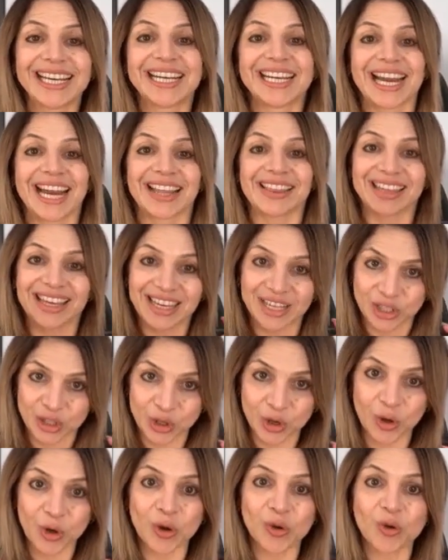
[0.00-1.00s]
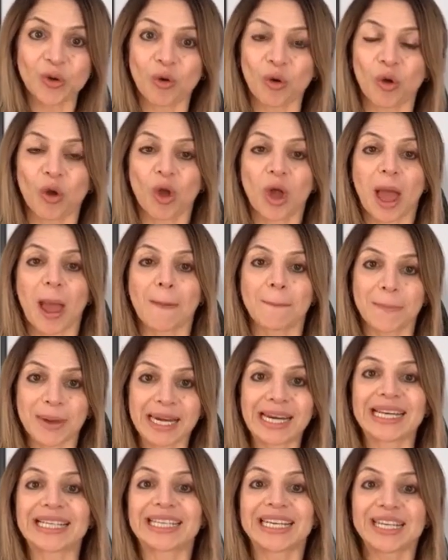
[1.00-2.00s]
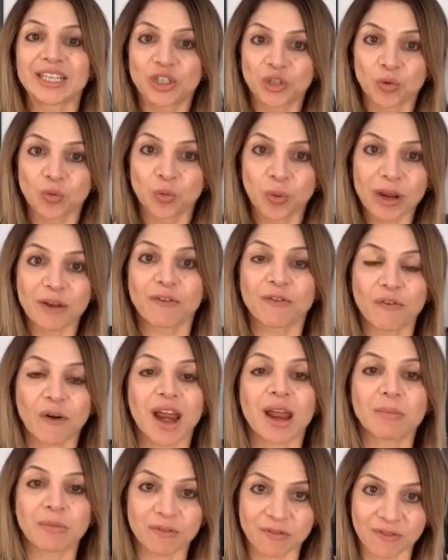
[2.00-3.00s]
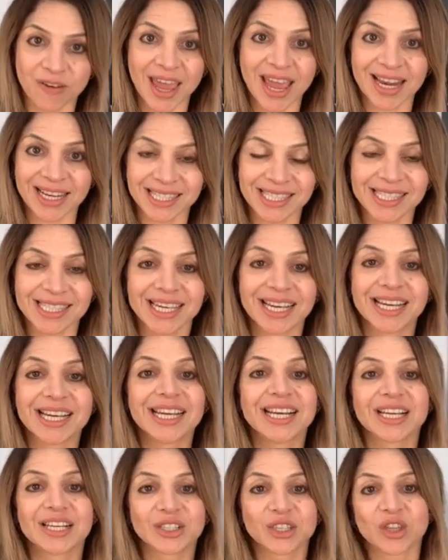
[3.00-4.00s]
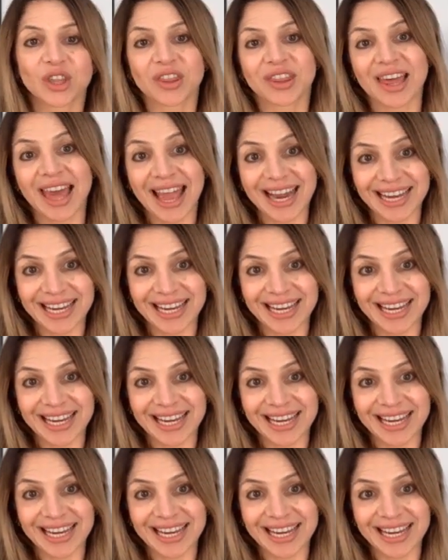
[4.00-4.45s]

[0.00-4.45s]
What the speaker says: and the internal ability to reframe events so that